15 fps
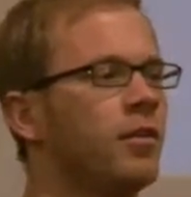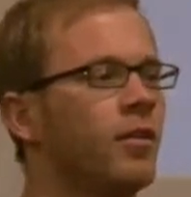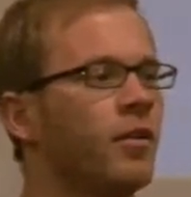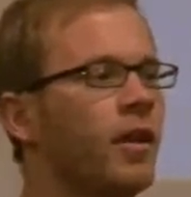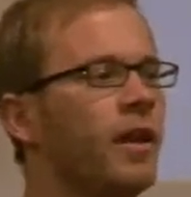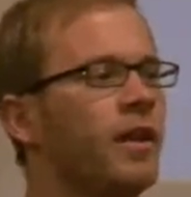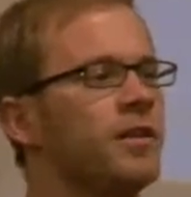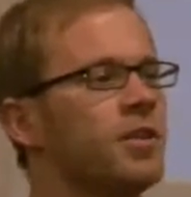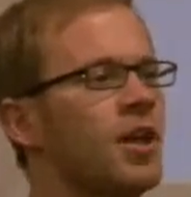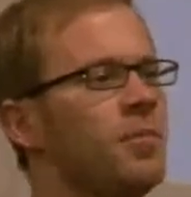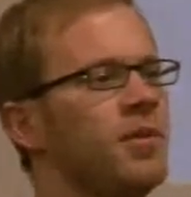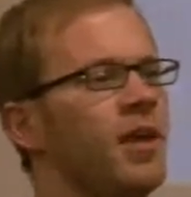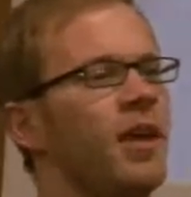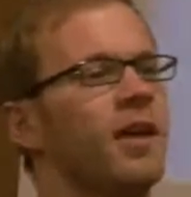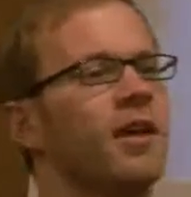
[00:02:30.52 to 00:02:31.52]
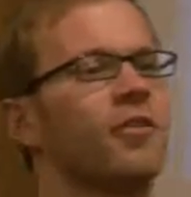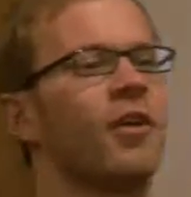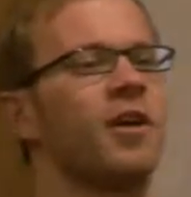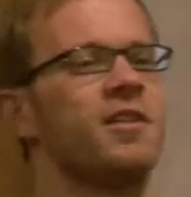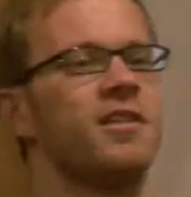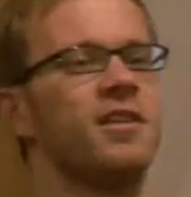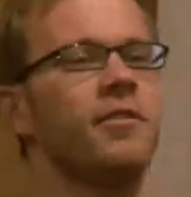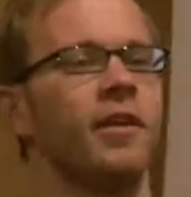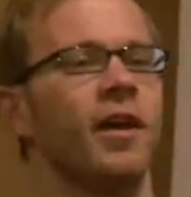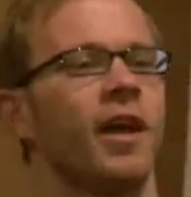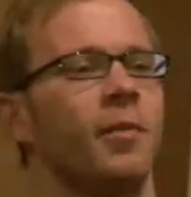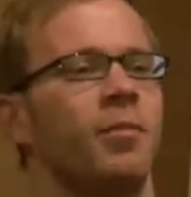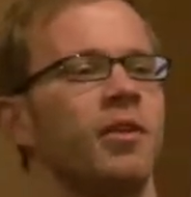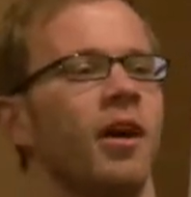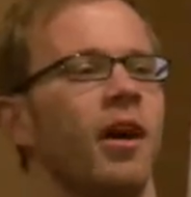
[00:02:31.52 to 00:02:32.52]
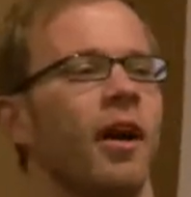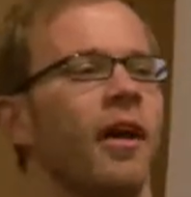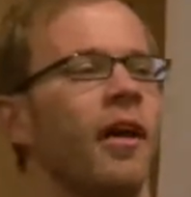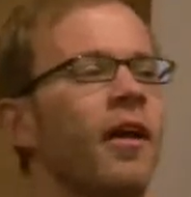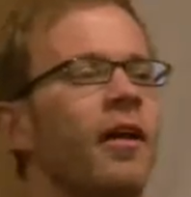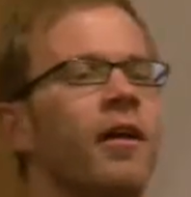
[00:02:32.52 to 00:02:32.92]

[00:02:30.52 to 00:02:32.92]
Okay, JPA criteria API.